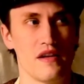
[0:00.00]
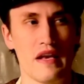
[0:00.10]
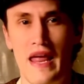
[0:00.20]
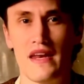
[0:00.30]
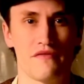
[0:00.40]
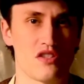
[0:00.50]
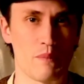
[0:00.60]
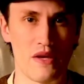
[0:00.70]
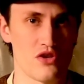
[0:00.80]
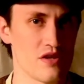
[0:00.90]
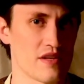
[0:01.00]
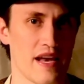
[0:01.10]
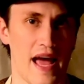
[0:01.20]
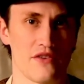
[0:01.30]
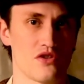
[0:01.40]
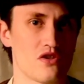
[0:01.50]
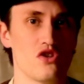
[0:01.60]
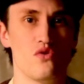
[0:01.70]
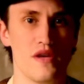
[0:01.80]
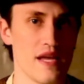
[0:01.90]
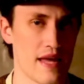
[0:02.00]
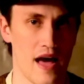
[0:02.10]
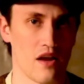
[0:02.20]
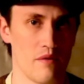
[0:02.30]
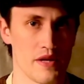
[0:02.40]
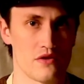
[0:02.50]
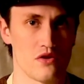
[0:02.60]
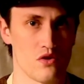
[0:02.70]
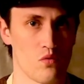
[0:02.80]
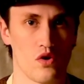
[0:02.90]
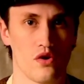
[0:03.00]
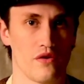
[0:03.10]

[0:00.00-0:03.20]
native species can add just a unique element to your world.